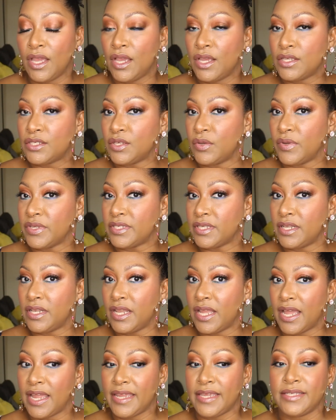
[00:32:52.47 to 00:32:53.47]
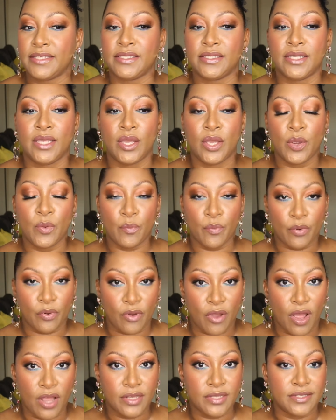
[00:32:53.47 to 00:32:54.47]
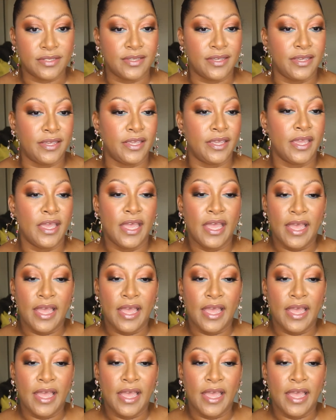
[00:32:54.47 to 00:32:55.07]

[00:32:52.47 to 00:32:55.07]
So it's a nice bronzy